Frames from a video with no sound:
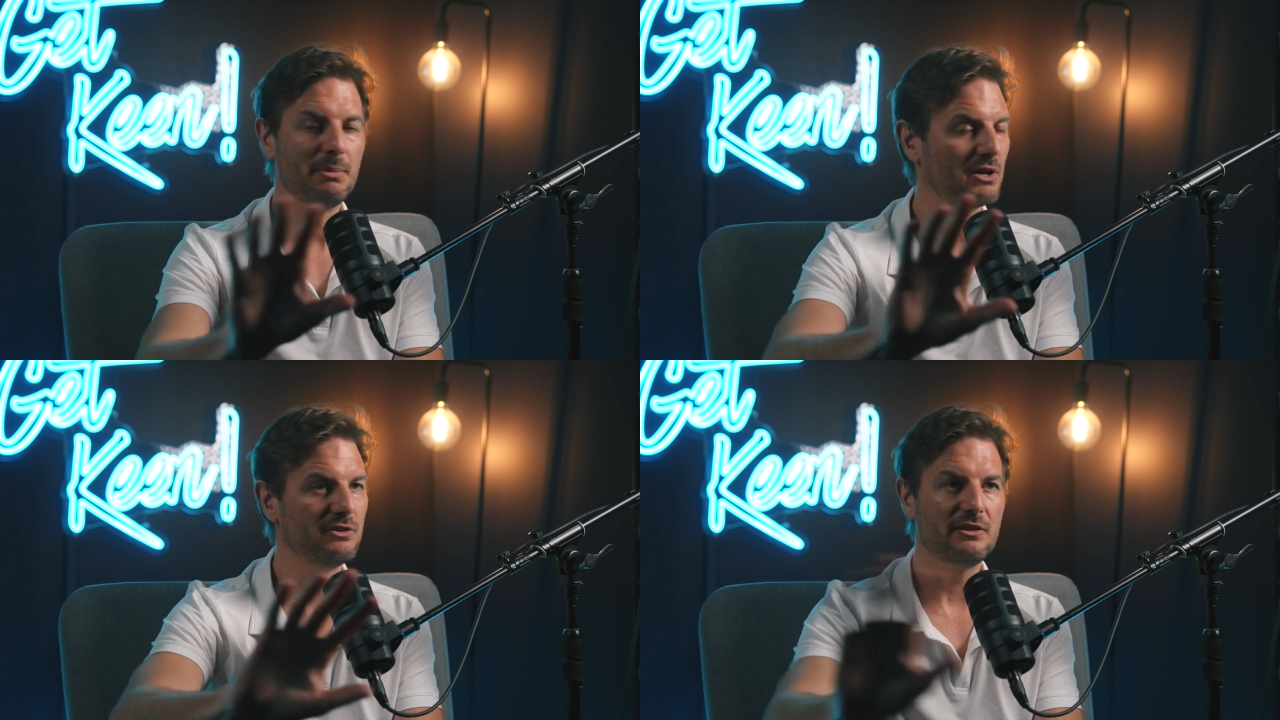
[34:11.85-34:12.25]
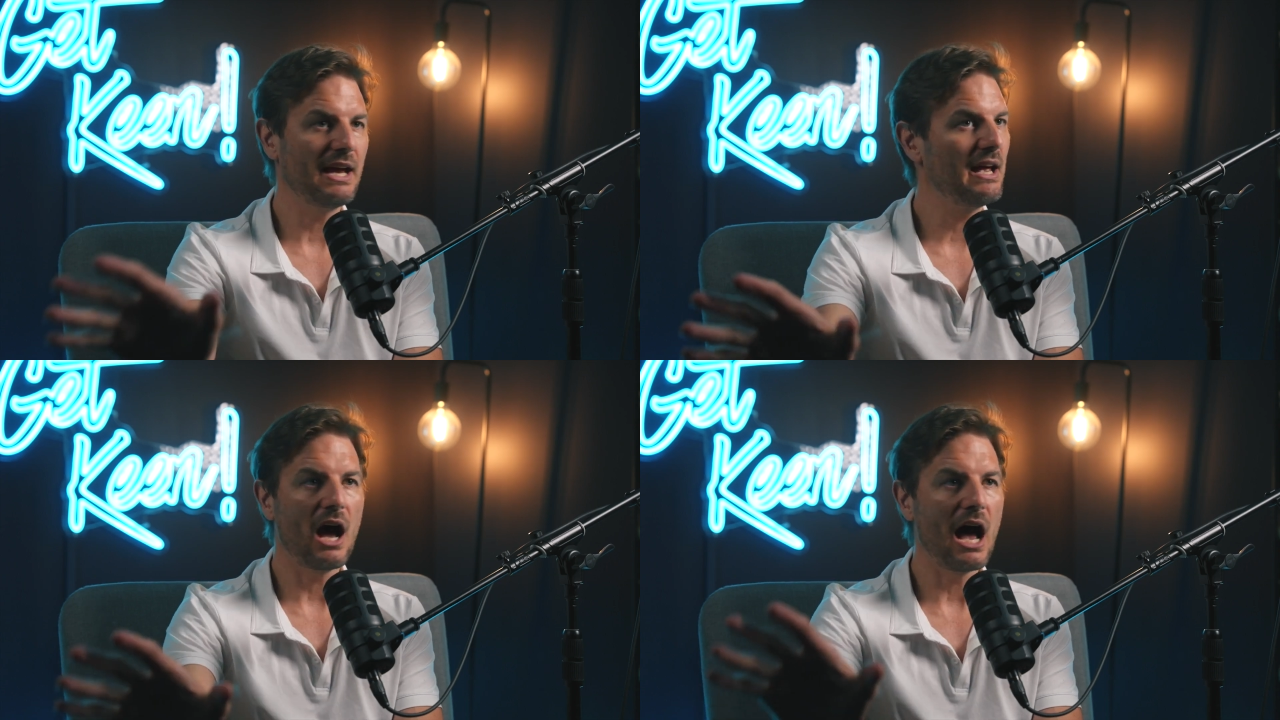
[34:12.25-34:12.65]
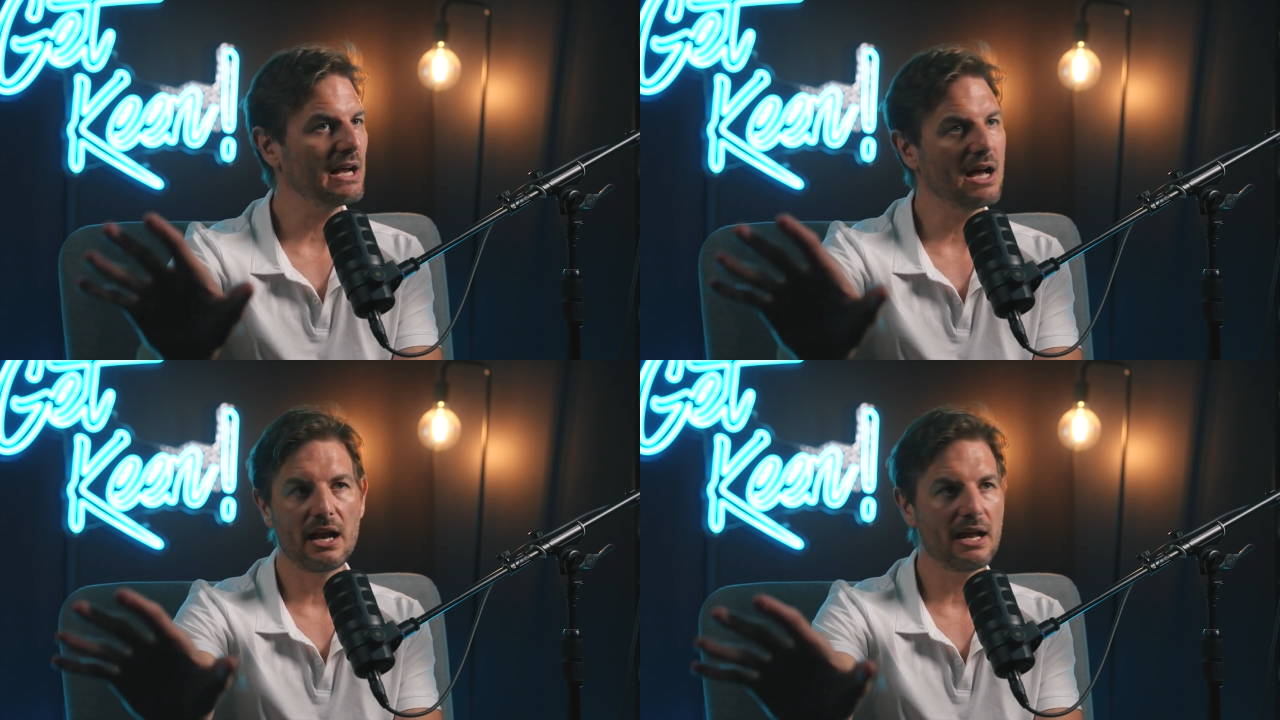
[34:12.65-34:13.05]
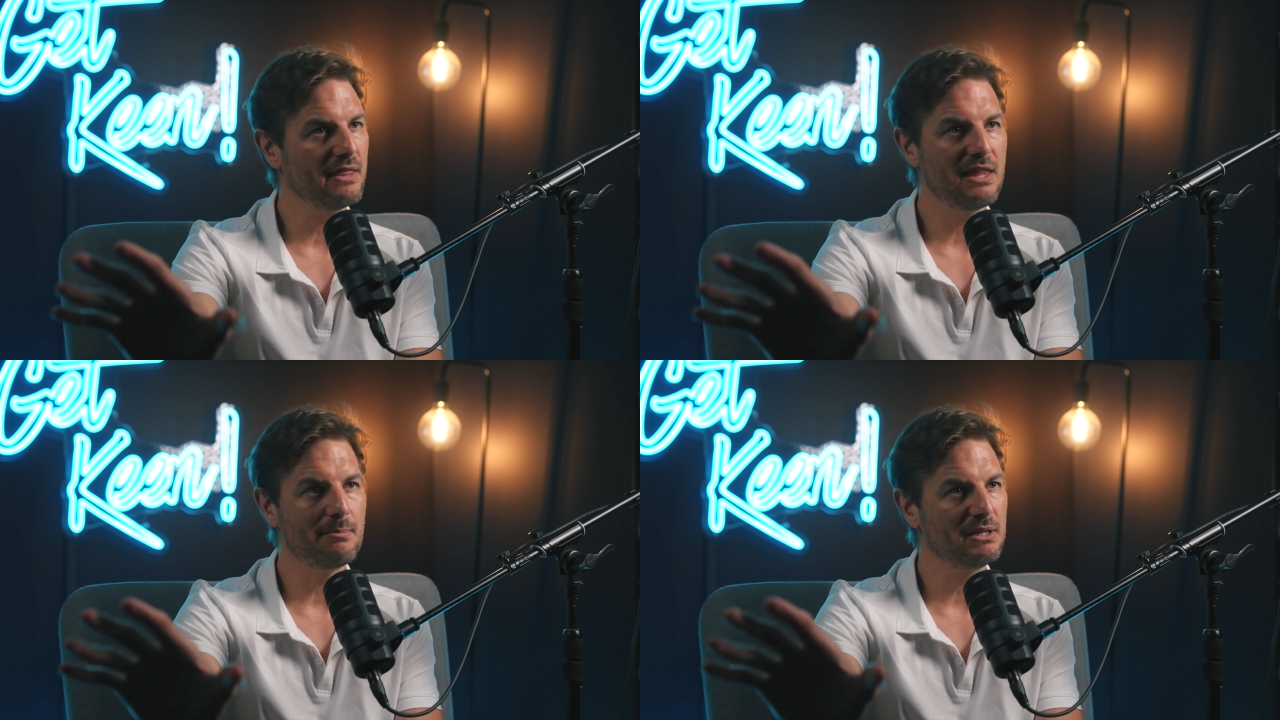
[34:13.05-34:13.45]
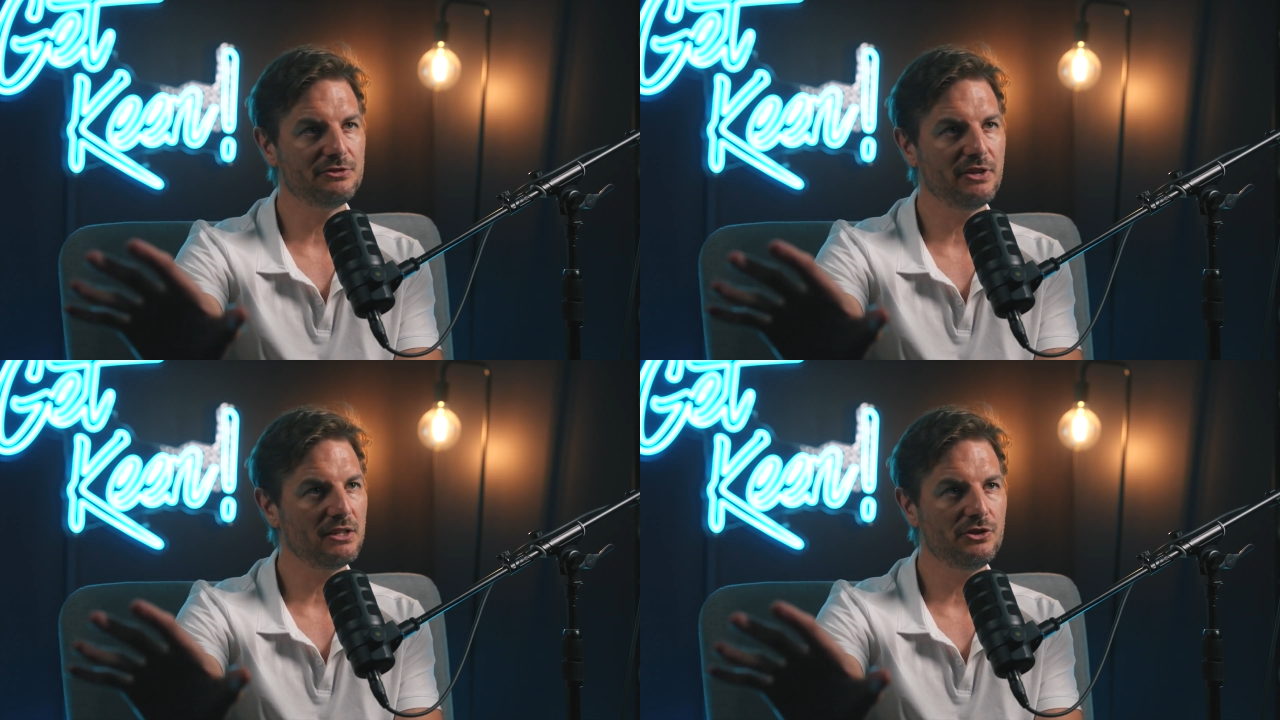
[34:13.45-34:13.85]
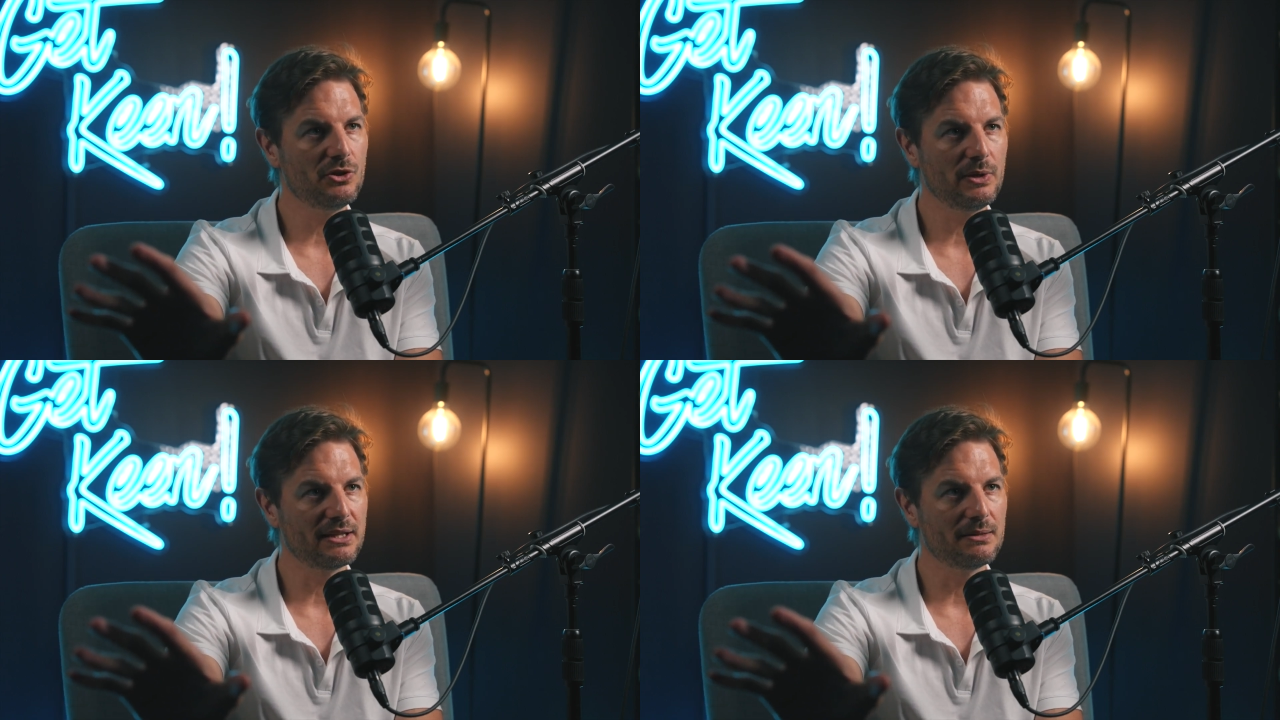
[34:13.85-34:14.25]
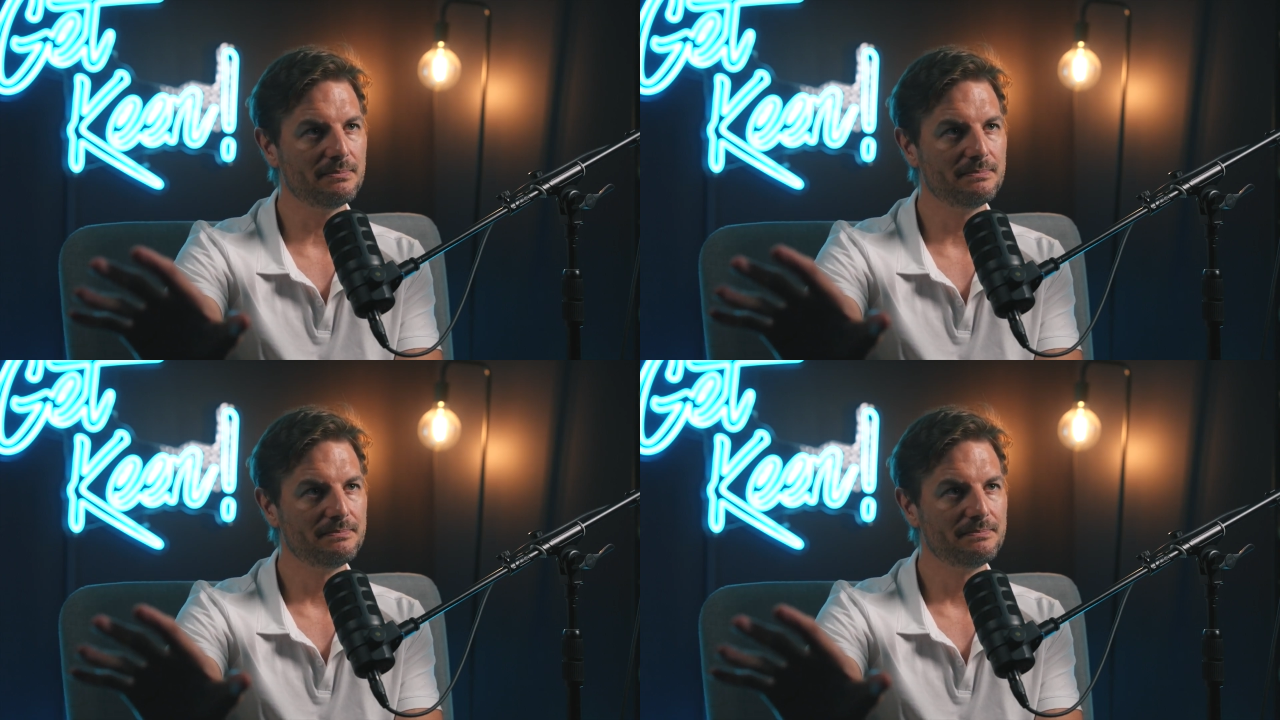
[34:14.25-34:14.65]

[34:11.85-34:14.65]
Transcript: because I can't add that much value doing them.